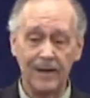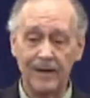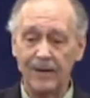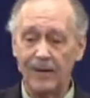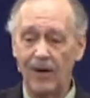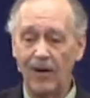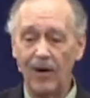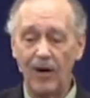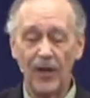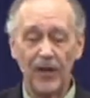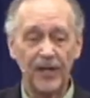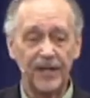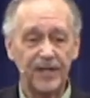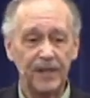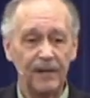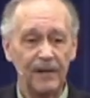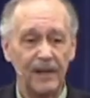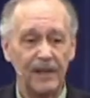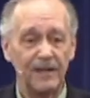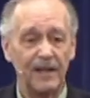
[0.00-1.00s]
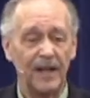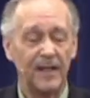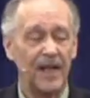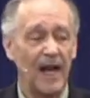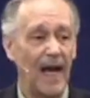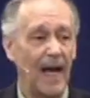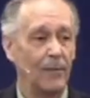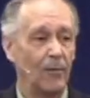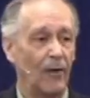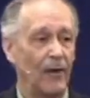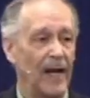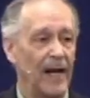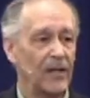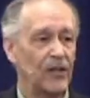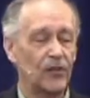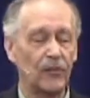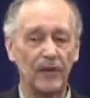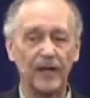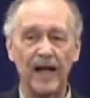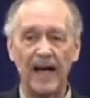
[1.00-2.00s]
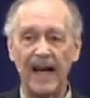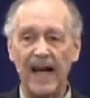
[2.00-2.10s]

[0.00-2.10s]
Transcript: all the, the, the time of history. They